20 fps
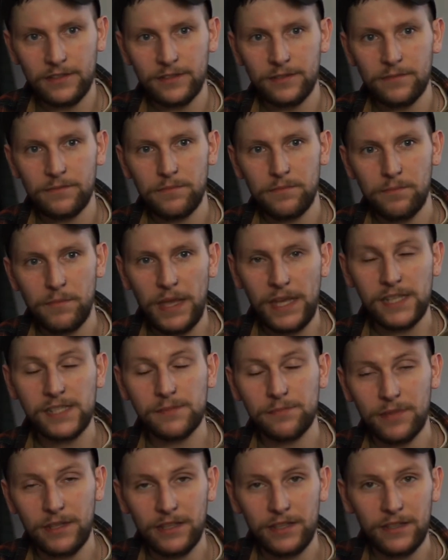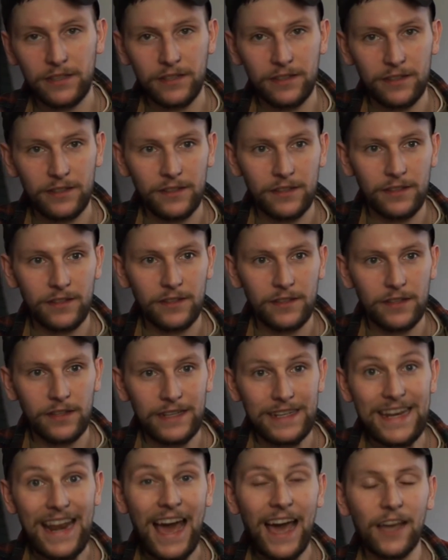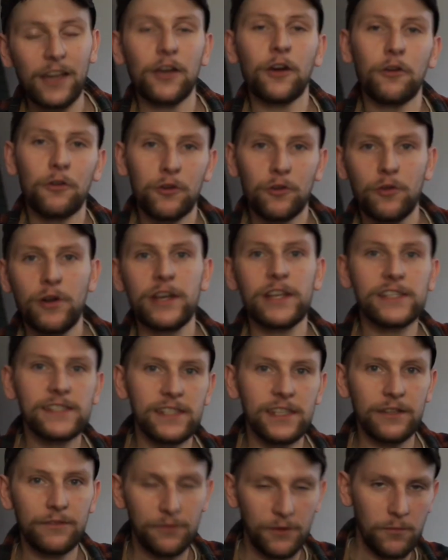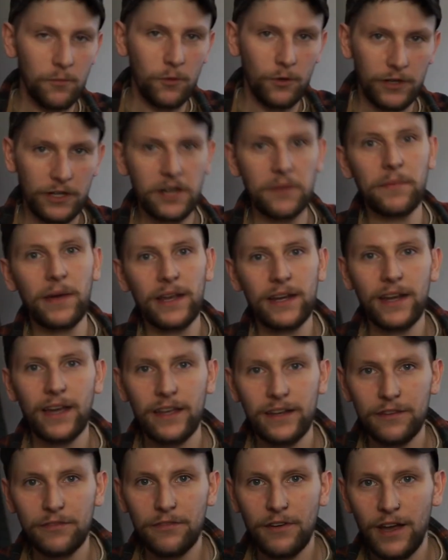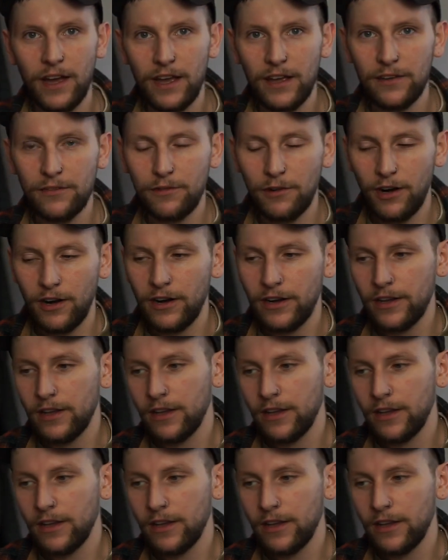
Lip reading: makes me not go crazy from working my 9 to 5, right?